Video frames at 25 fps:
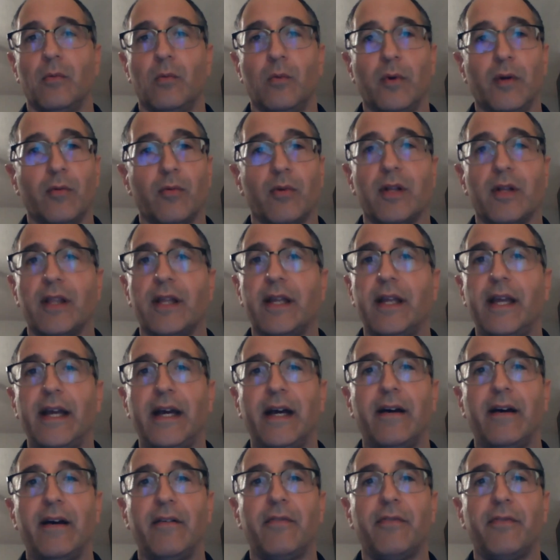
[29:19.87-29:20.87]
We really
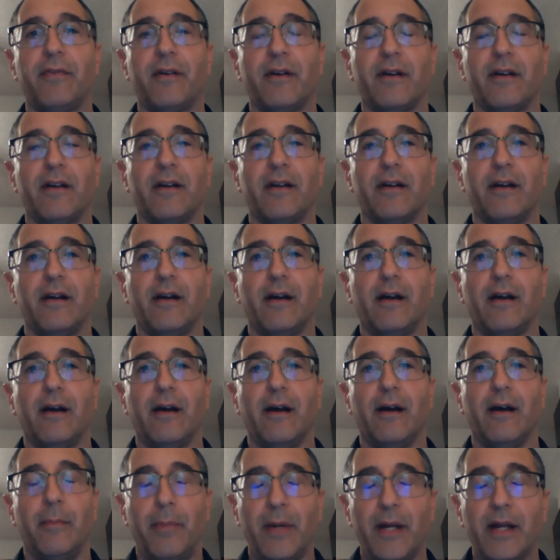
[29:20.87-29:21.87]
have
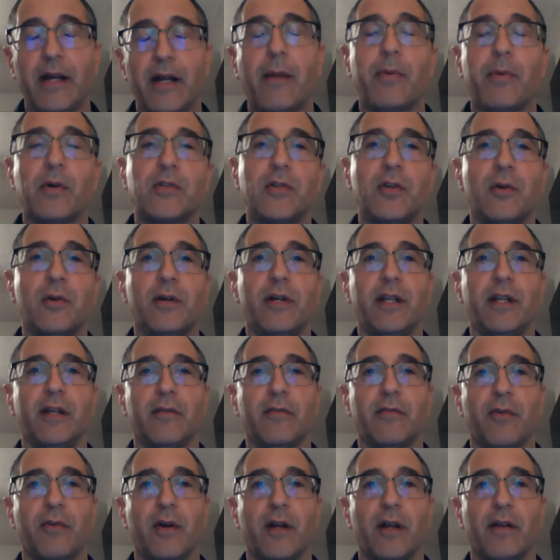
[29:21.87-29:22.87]
a big opportunity
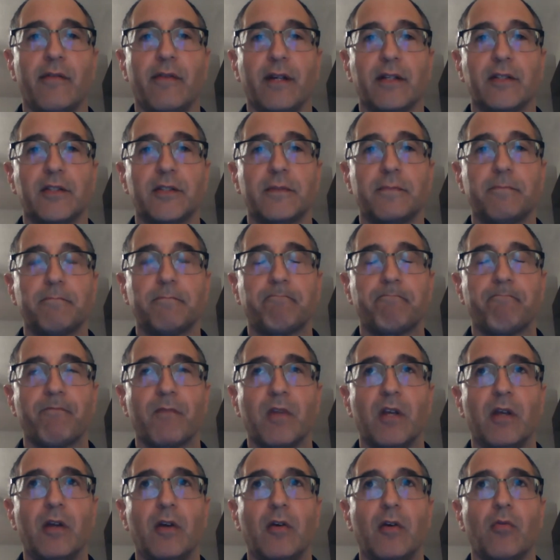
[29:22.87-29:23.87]
in front of us.
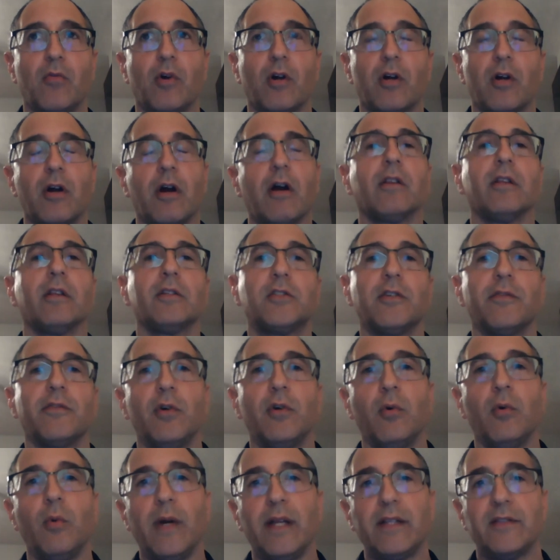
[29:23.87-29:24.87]
Regardless of
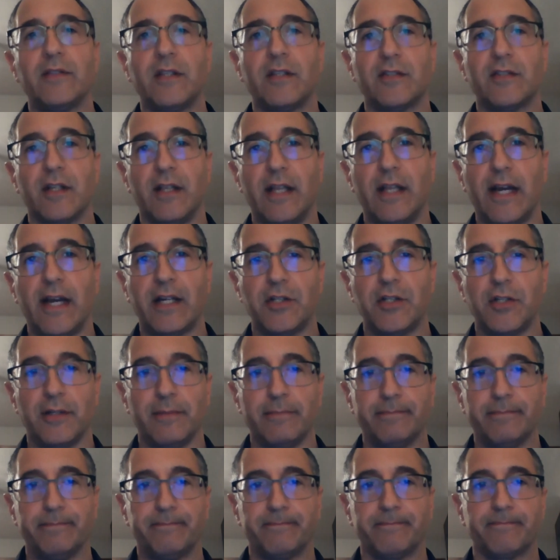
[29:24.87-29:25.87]
who wins this
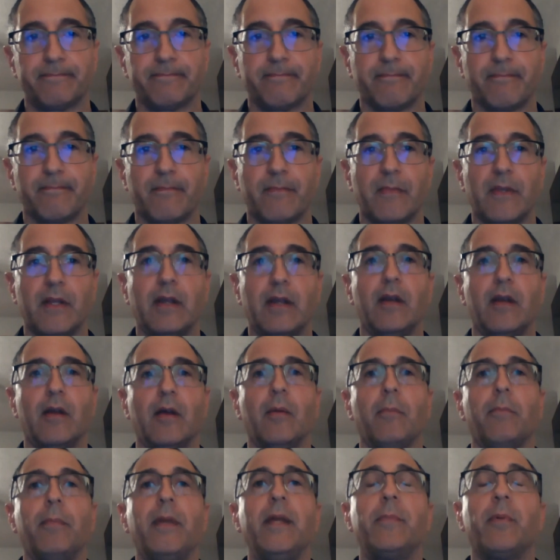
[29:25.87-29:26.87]
election,
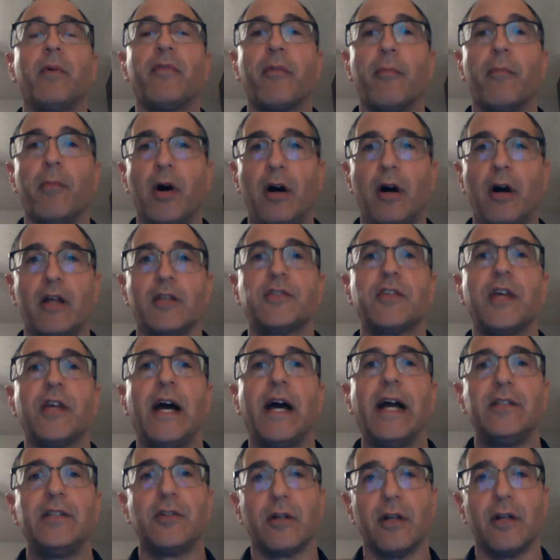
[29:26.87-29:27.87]
people from all
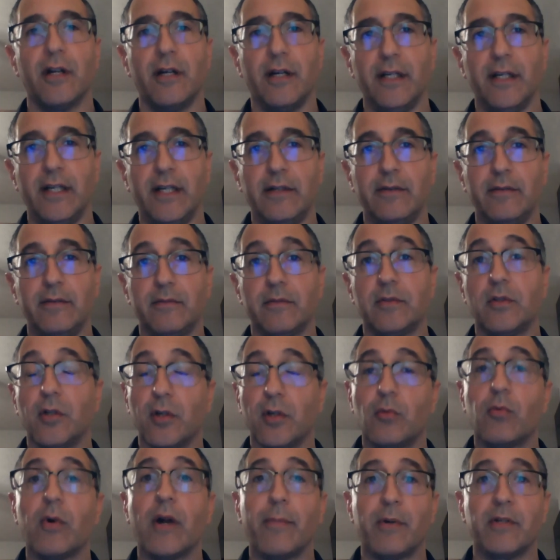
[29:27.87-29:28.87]
sides are going to need
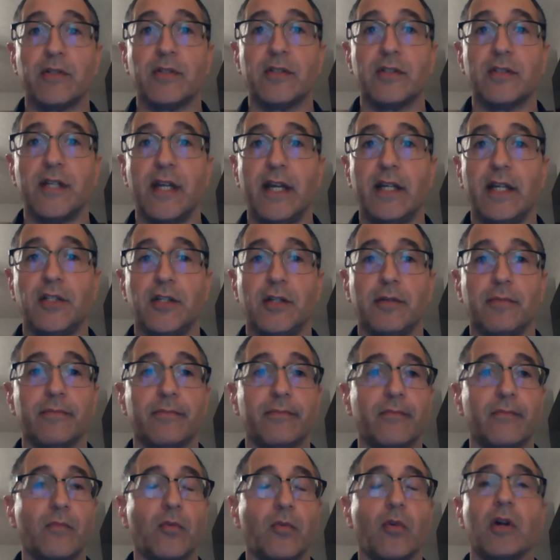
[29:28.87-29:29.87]
good representation.
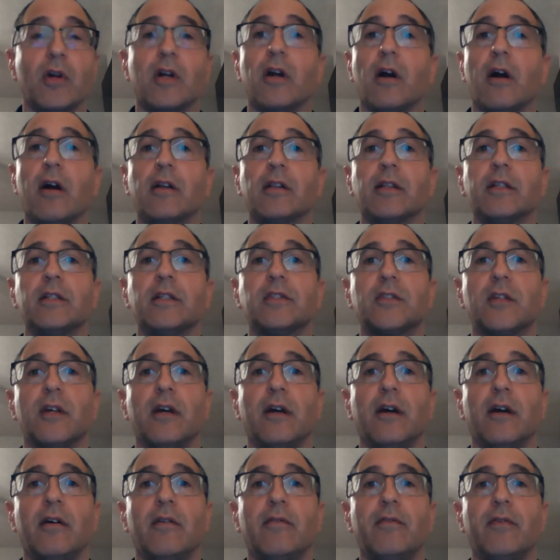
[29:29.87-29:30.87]
Regardless
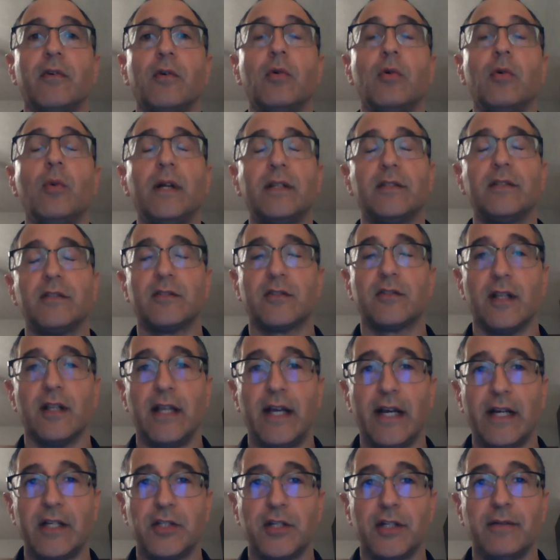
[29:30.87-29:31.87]
of who wins this
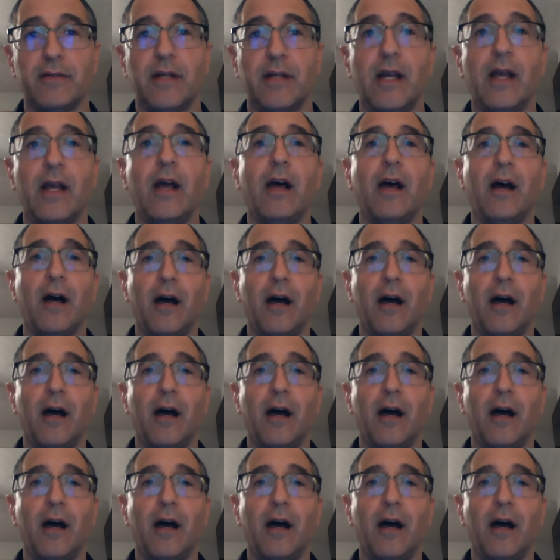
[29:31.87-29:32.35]
election,